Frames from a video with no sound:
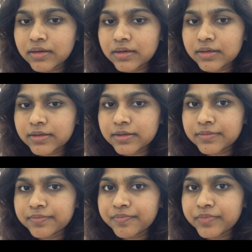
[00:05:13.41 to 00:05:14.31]
Now
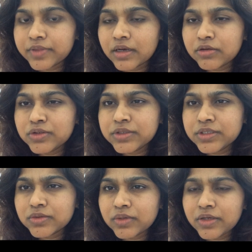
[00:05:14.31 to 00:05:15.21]
I use
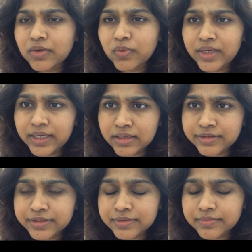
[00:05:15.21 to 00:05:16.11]
this only on
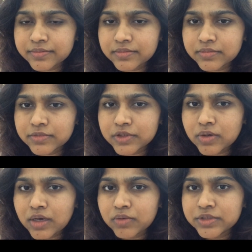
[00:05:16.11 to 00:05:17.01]
weekends, so
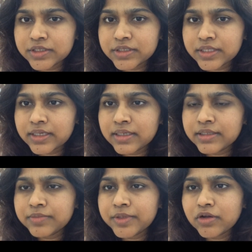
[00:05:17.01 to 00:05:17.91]
I would just take a
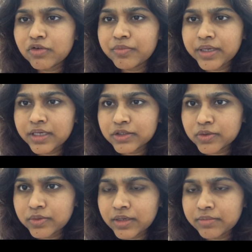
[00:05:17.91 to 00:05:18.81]
little bit of baking
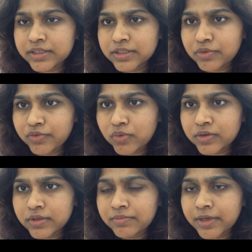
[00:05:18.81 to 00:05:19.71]
soda, mix it with
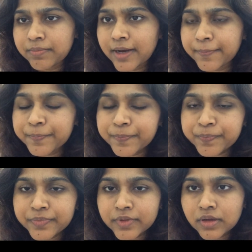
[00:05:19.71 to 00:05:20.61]
water in my palm,
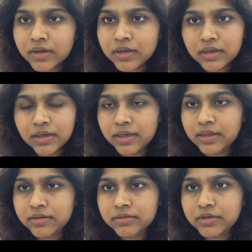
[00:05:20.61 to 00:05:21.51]

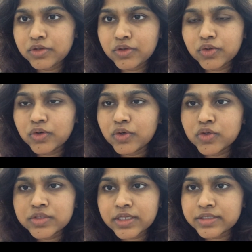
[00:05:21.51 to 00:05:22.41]
and
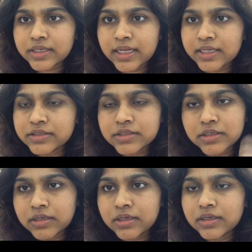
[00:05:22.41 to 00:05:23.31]
use it as a
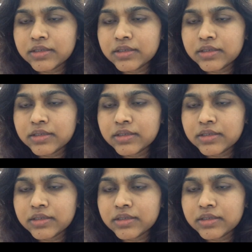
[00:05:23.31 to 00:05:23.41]
cleanser.